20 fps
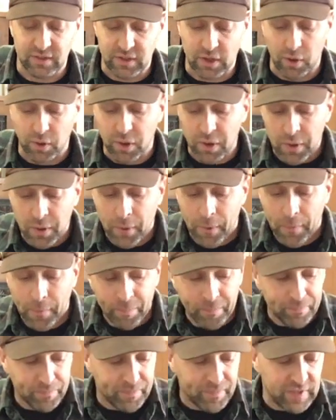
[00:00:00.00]
So
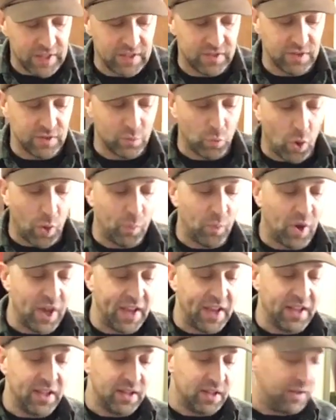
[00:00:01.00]
this is one
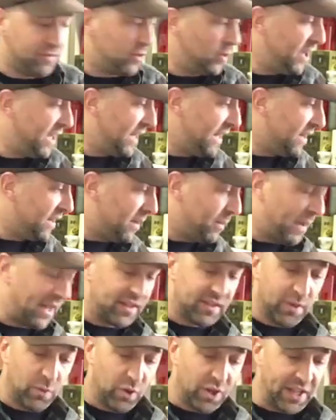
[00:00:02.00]
way of doing it that
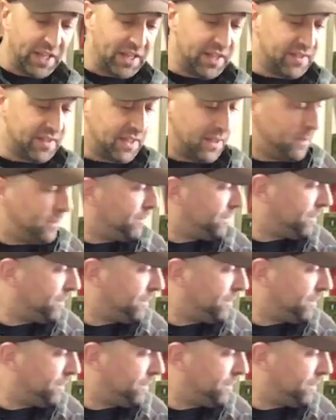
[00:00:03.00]
makes it really easy.